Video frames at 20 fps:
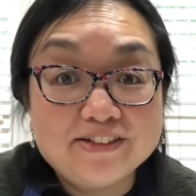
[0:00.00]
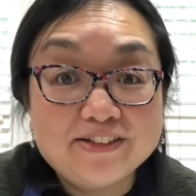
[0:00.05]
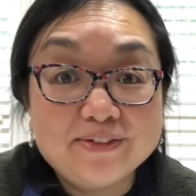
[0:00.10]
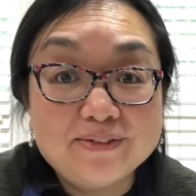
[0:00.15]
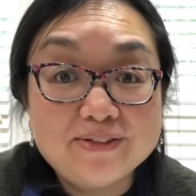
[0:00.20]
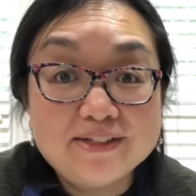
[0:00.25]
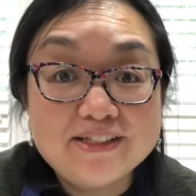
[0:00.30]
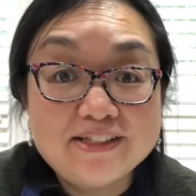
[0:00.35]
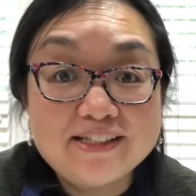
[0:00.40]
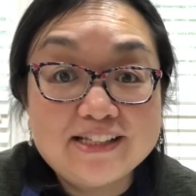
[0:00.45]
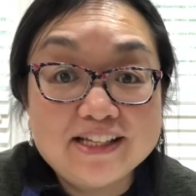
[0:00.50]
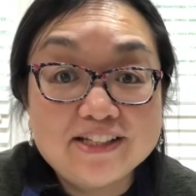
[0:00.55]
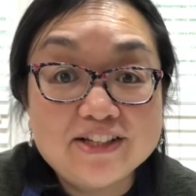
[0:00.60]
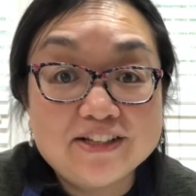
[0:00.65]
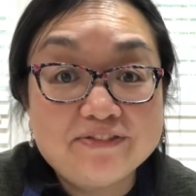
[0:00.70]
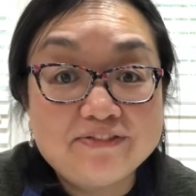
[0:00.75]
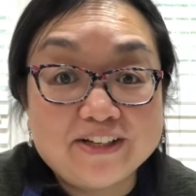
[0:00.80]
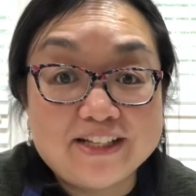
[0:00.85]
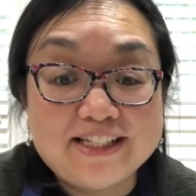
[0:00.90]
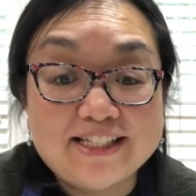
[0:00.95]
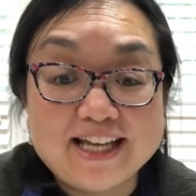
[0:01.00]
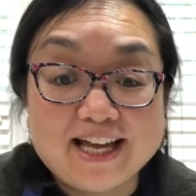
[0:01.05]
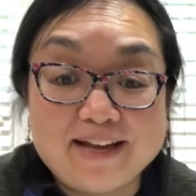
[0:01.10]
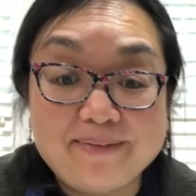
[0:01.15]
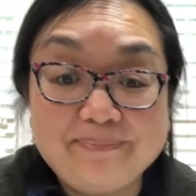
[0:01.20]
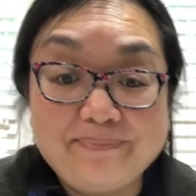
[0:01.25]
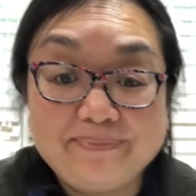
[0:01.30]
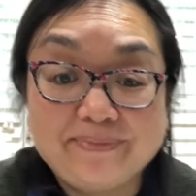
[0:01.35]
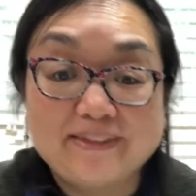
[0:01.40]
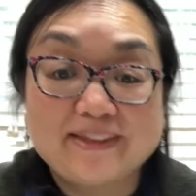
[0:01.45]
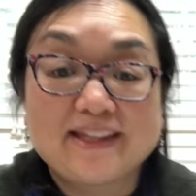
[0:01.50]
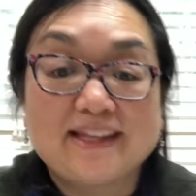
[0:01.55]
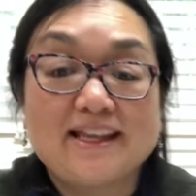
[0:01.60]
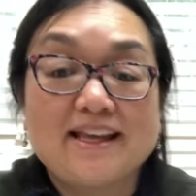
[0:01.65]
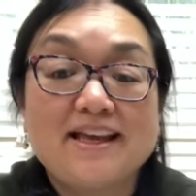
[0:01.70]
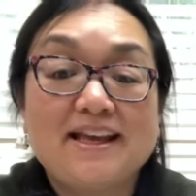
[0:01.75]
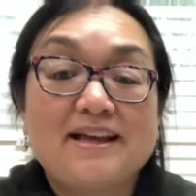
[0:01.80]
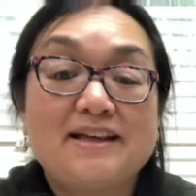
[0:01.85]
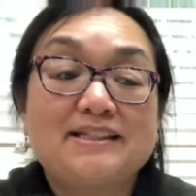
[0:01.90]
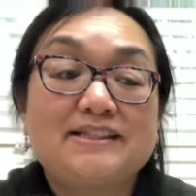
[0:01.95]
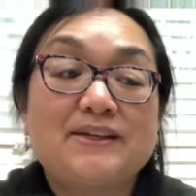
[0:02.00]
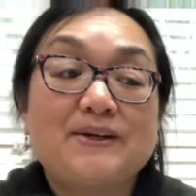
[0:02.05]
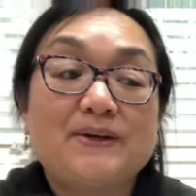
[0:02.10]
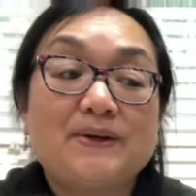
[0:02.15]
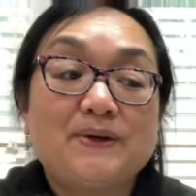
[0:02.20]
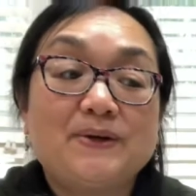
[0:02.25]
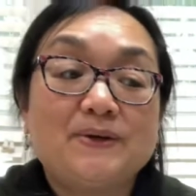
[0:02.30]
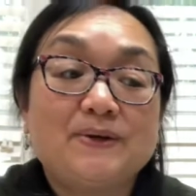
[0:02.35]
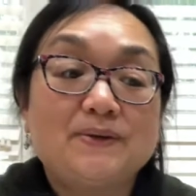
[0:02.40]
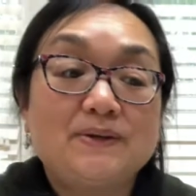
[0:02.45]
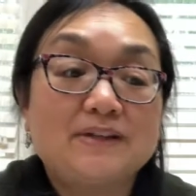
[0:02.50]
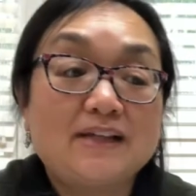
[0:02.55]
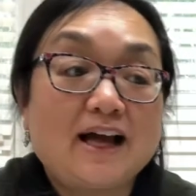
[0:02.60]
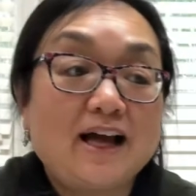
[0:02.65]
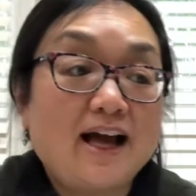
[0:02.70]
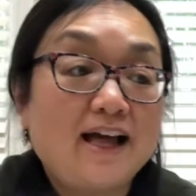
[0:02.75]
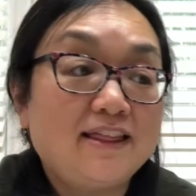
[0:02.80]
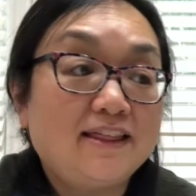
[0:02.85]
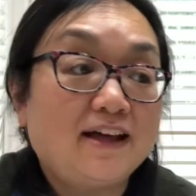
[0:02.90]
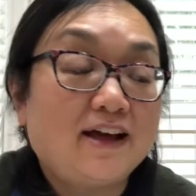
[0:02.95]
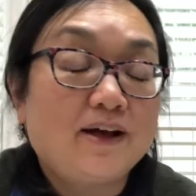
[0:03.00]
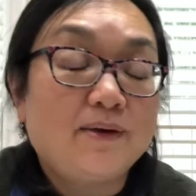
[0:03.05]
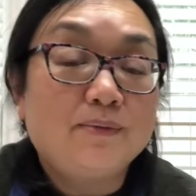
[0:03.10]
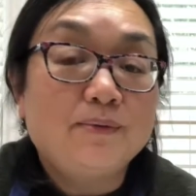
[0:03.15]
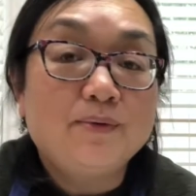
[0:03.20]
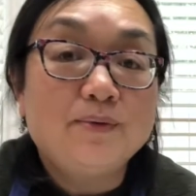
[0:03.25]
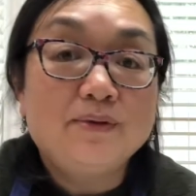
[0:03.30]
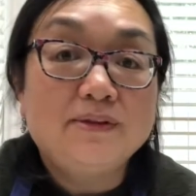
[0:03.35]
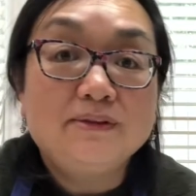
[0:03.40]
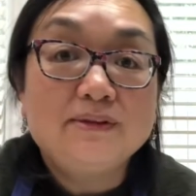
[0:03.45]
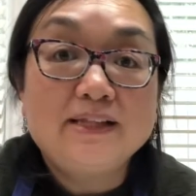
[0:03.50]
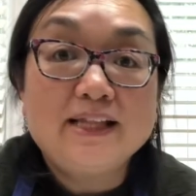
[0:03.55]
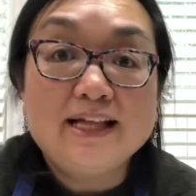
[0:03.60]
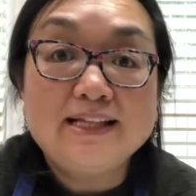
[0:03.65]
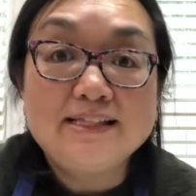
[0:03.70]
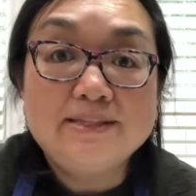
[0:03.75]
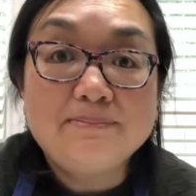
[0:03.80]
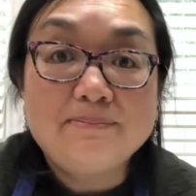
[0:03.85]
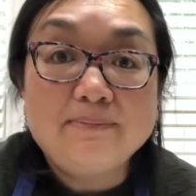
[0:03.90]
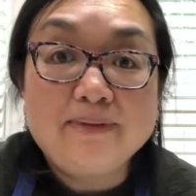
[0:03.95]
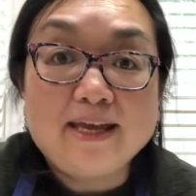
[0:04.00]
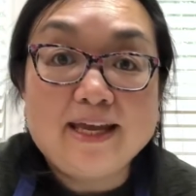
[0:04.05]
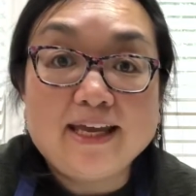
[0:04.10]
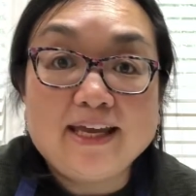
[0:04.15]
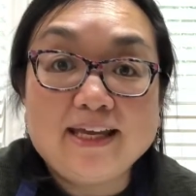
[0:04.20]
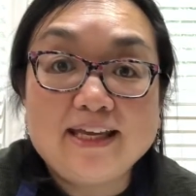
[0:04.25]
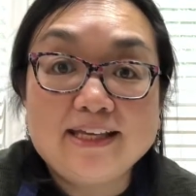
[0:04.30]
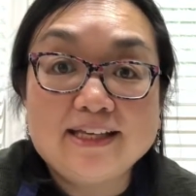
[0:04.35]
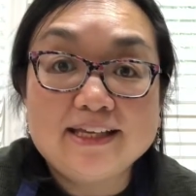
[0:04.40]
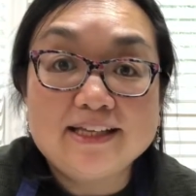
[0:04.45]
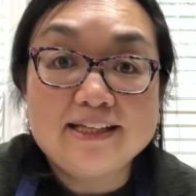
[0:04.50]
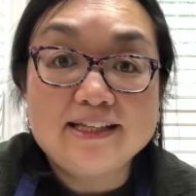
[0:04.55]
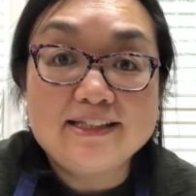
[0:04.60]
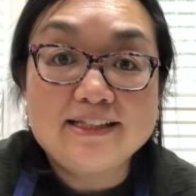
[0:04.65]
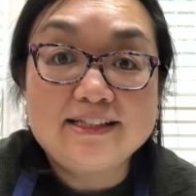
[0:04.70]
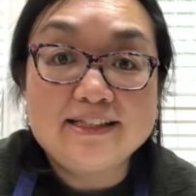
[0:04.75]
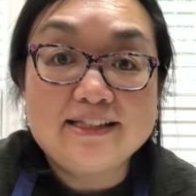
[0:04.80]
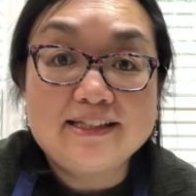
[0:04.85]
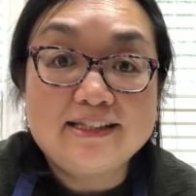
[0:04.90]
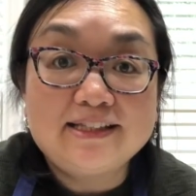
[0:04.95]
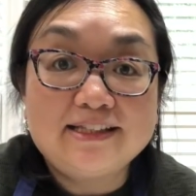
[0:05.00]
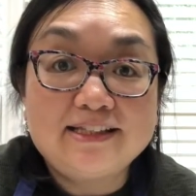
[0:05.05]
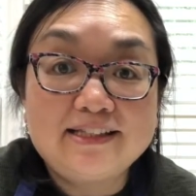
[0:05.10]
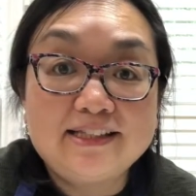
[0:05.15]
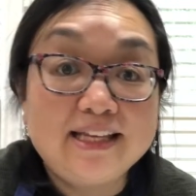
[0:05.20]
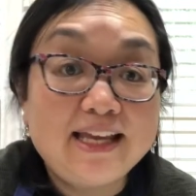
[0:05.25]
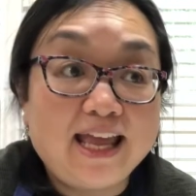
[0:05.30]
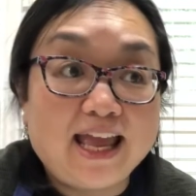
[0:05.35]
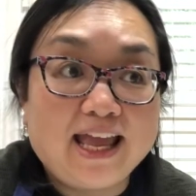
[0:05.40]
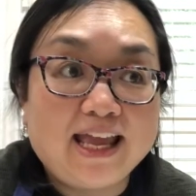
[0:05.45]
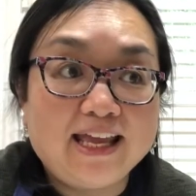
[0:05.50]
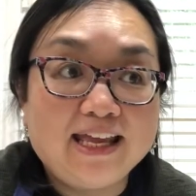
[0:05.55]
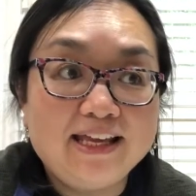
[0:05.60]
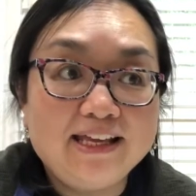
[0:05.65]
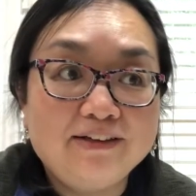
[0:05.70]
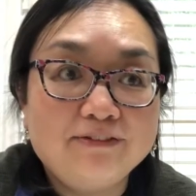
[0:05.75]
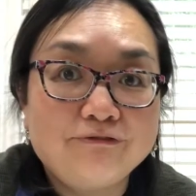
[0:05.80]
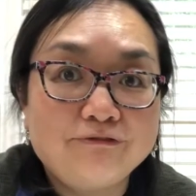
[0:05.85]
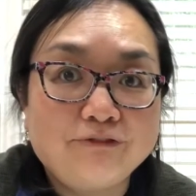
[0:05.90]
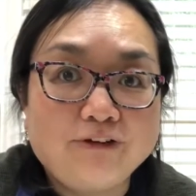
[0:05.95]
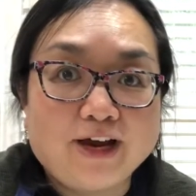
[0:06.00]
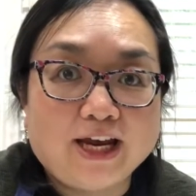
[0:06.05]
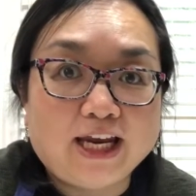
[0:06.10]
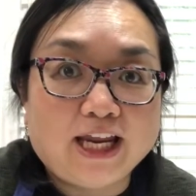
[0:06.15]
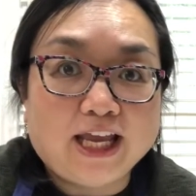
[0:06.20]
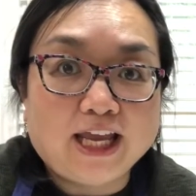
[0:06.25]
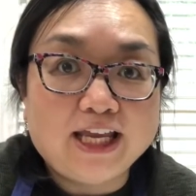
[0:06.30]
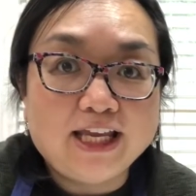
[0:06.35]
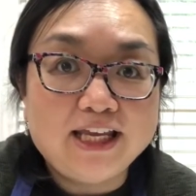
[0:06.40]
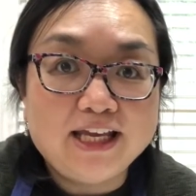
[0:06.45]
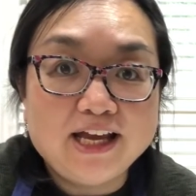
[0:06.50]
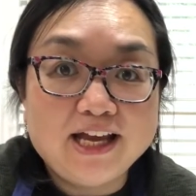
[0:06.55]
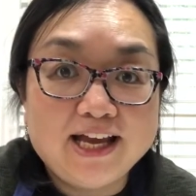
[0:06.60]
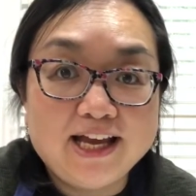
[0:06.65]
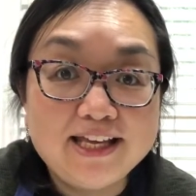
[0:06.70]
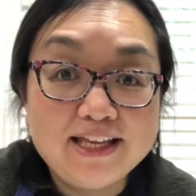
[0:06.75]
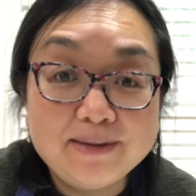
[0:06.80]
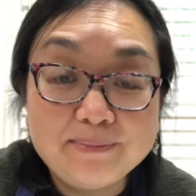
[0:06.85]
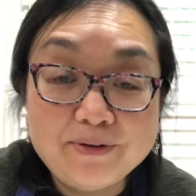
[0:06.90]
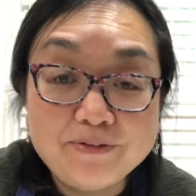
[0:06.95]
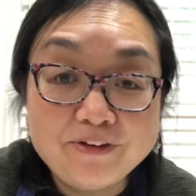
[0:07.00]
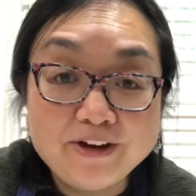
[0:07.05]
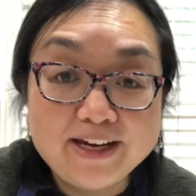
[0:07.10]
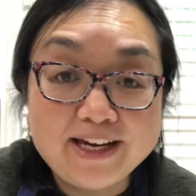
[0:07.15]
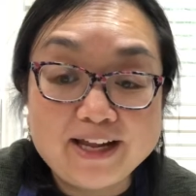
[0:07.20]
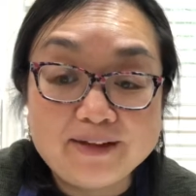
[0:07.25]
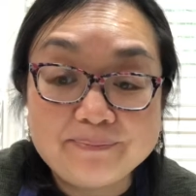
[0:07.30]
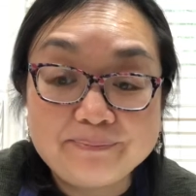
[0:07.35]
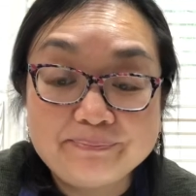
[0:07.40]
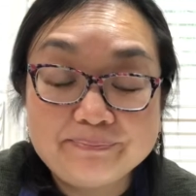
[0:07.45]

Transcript: So it was such a fun time. So I thought, well, let's make today, Friday, a Yummy Friday.